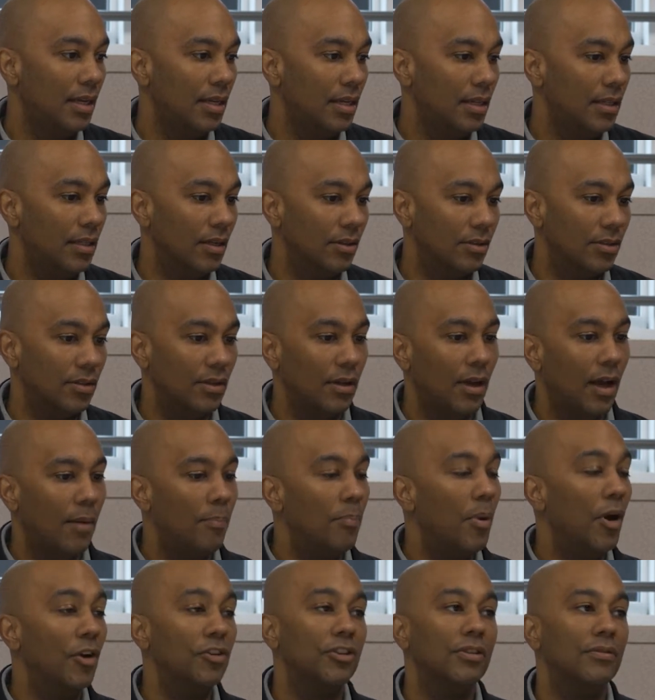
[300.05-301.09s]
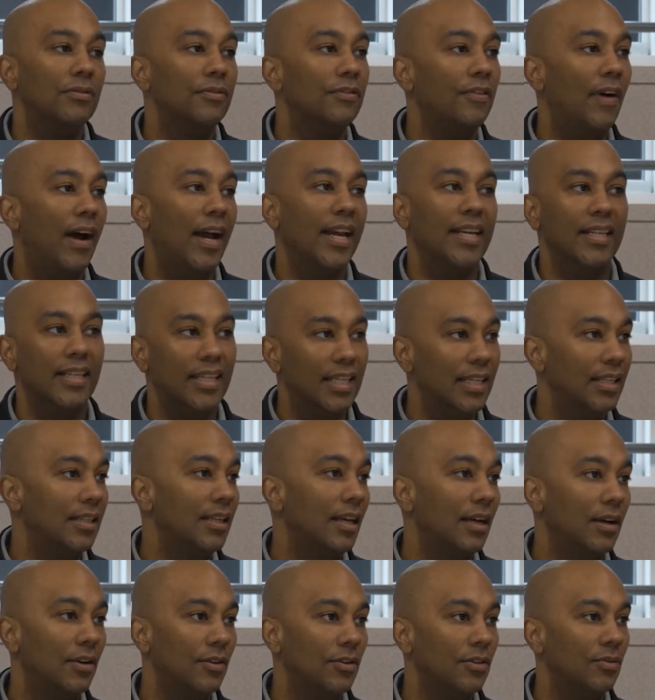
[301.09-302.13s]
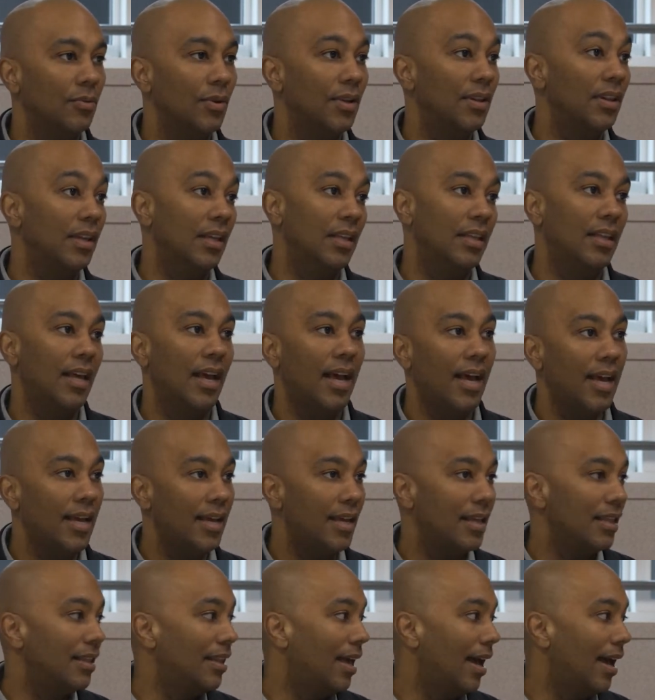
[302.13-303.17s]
there's a bunch of fine details within that